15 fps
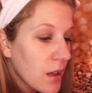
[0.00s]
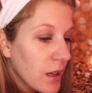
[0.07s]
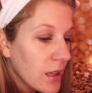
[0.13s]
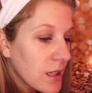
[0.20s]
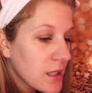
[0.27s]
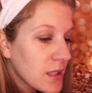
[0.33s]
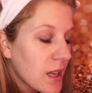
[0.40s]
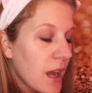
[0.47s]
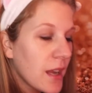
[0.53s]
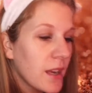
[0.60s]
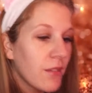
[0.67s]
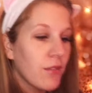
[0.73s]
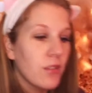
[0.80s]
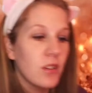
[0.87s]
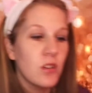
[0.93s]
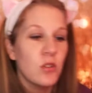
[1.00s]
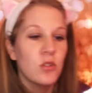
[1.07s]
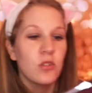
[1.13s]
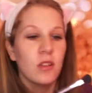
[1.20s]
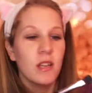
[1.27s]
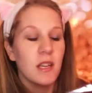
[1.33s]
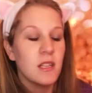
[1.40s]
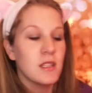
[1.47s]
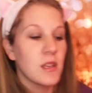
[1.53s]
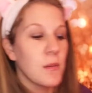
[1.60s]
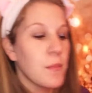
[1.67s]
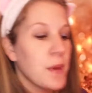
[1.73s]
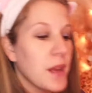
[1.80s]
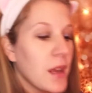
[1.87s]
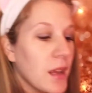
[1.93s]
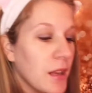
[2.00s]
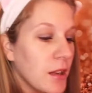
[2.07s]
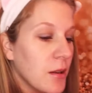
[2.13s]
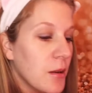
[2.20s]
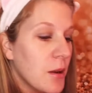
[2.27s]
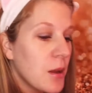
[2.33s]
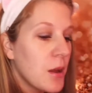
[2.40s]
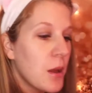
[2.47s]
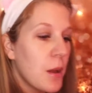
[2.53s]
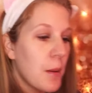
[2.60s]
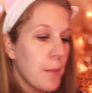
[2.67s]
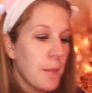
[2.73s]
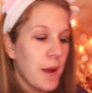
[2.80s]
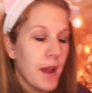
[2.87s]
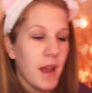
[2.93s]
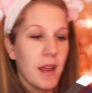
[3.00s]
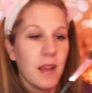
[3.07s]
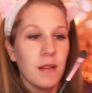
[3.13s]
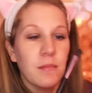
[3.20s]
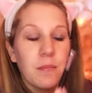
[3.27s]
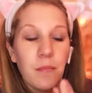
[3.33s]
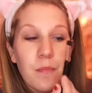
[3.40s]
And this kind of usually ends up being my